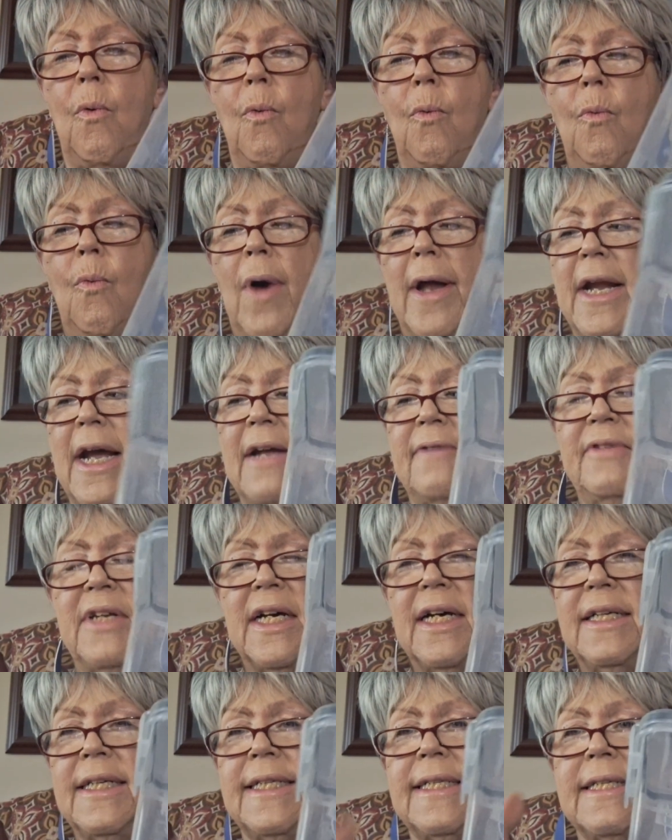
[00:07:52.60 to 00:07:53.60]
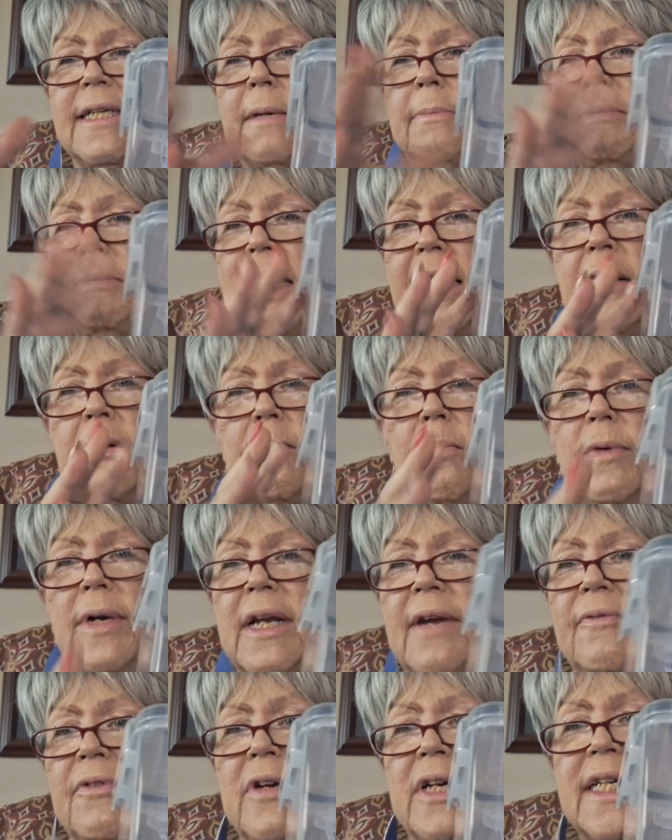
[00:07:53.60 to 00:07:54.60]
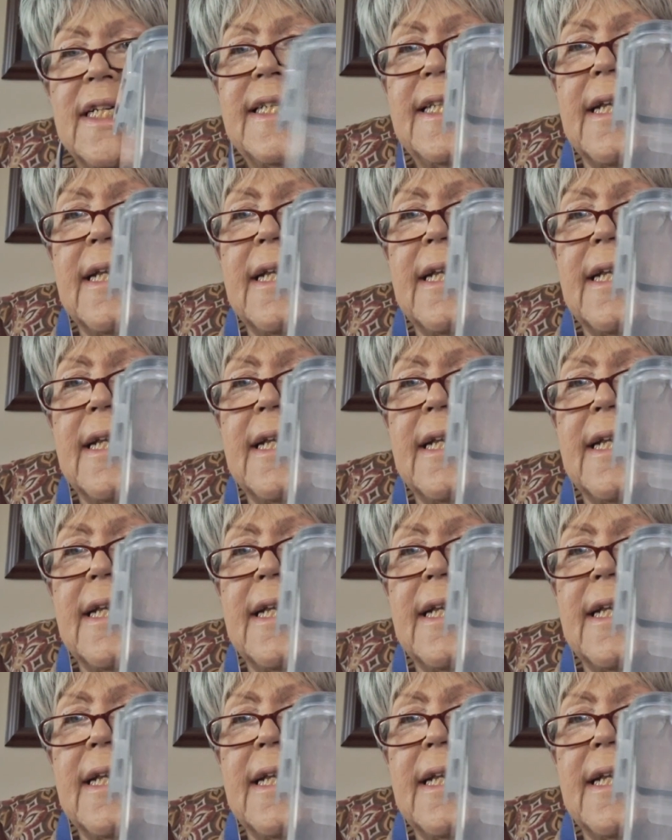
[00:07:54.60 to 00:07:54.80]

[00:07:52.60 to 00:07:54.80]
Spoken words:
what I've done is dumped out whatever it is